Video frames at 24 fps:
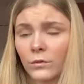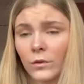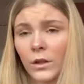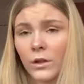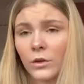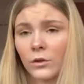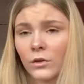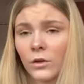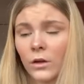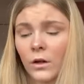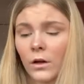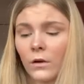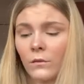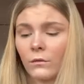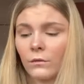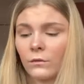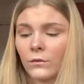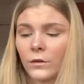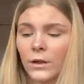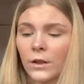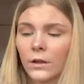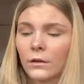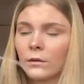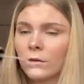used half of it,
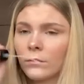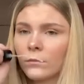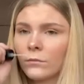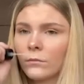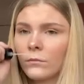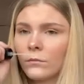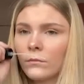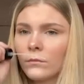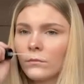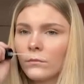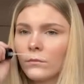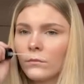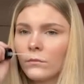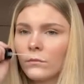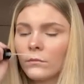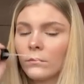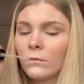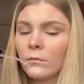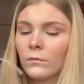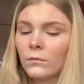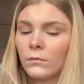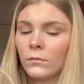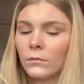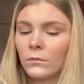and
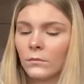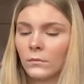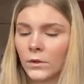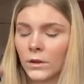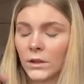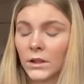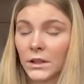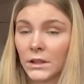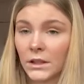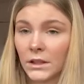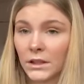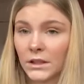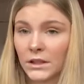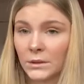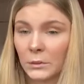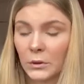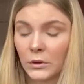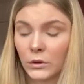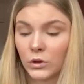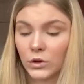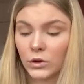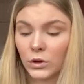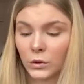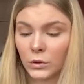it smells
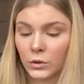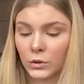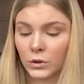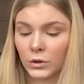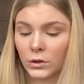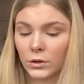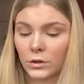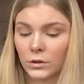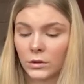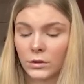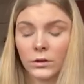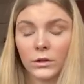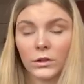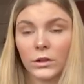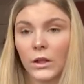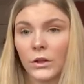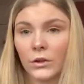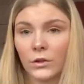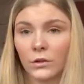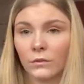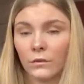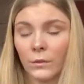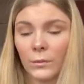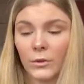so good. I don't know if
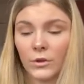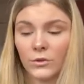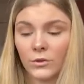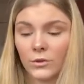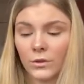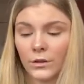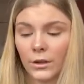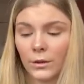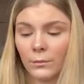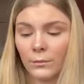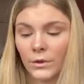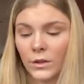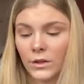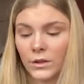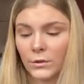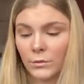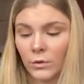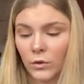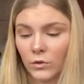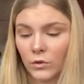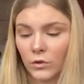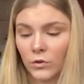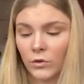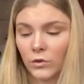I mentioned that, but it smells
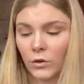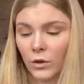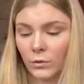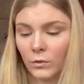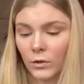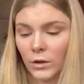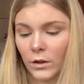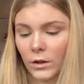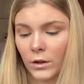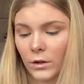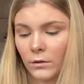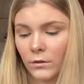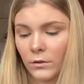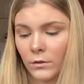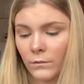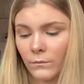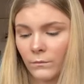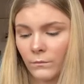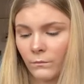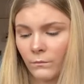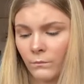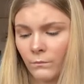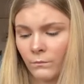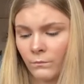so nice.
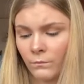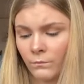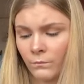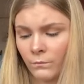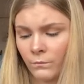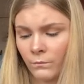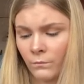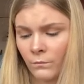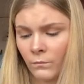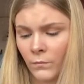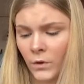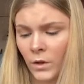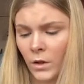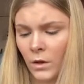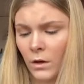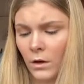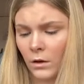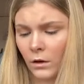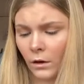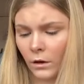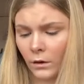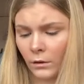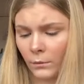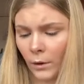
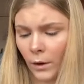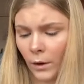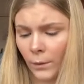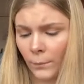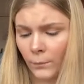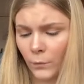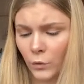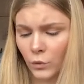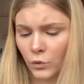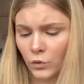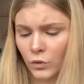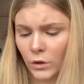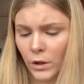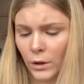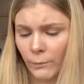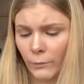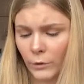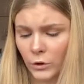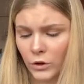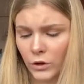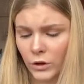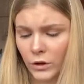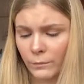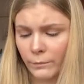I'm not sure how much it
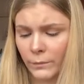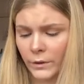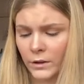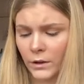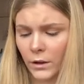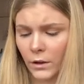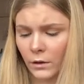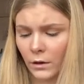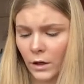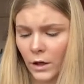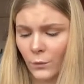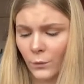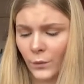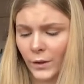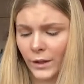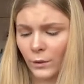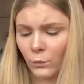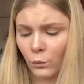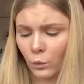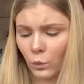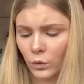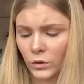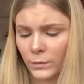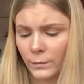is, but it's a lightweight
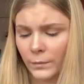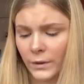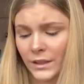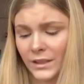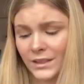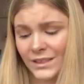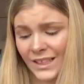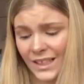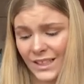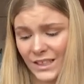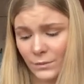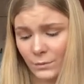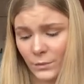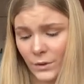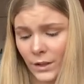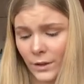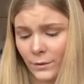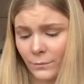water-based setting spray.